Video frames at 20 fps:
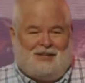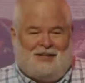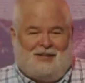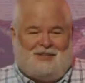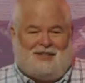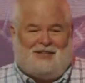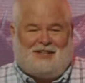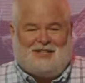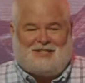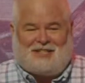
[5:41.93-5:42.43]

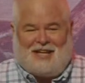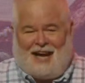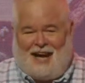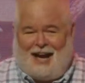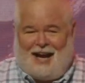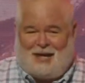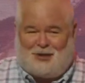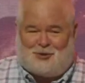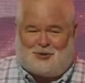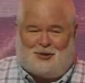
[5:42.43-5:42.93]
that is
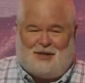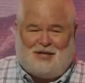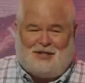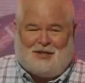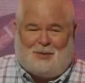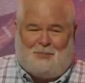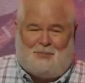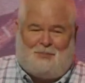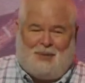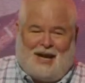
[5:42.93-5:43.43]
actually
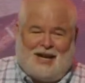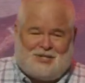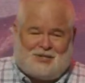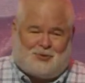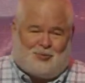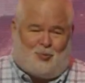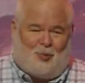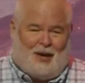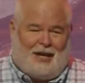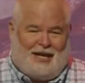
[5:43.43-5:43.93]
the
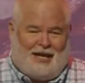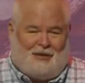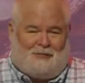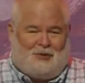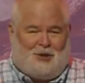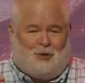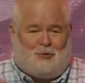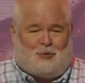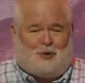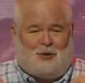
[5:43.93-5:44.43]
best way. If
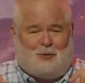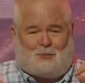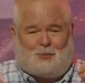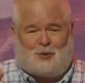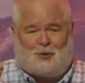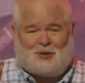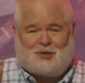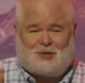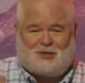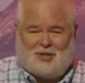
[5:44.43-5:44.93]
you could
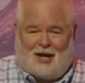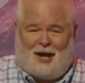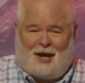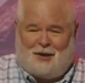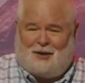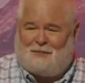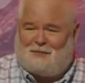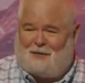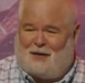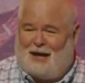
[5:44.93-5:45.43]

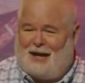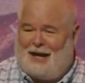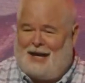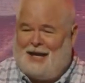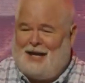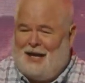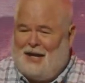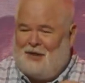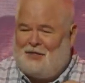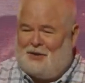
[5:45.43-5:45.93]
personify
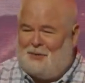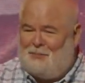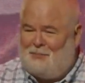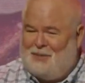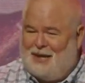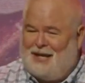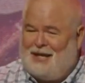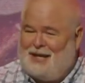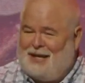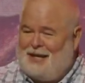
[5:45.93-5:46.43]
the
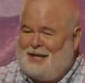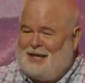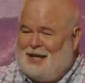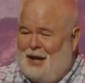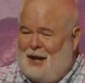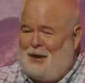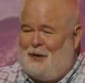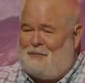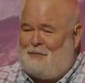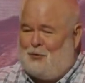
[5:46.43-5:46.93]
meaning
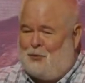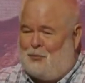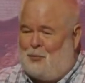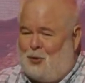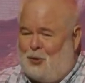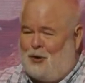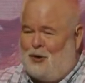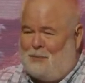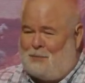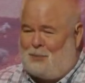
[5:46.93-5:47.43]
of the
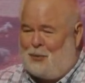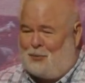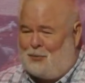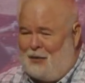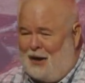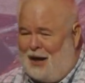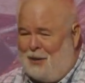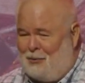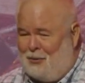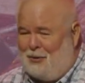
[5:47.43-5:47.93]
word
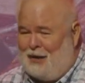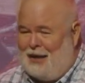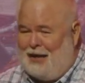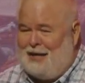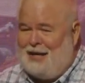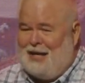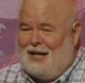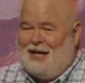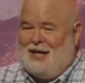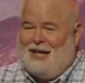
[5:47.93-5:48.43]
parabole,
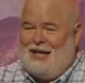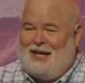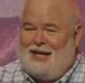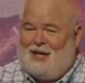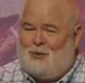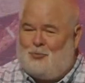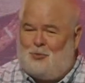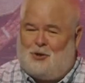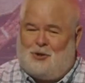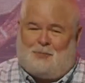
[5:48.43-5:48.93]

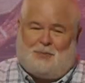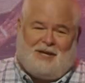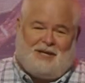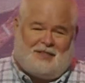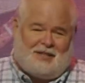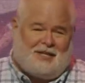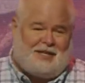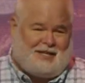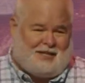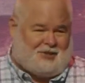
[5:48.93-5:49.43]
it would be
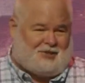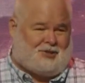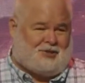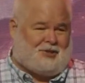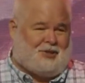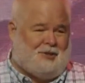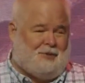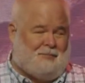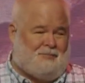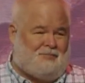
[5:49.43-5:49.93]

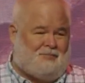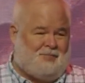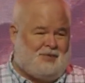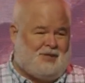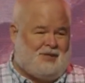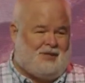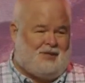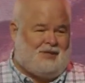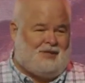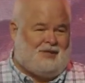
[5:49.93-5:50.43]
this.
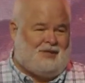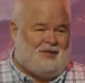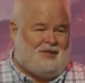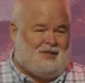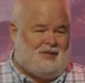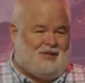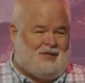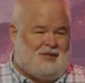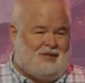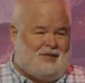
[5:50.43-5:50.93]

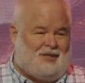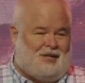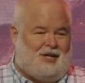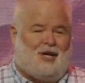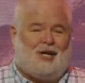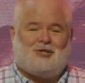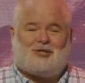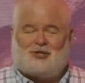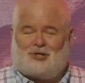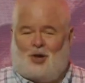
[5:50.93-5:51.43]

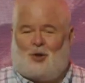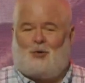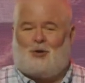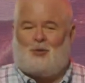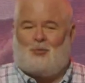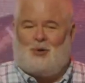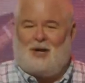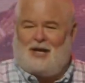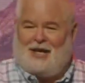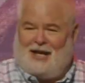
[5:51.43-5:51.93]
A
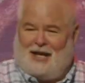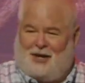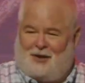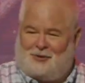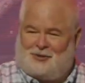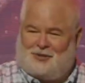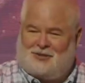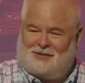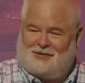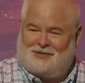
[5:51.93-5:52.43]
sower went out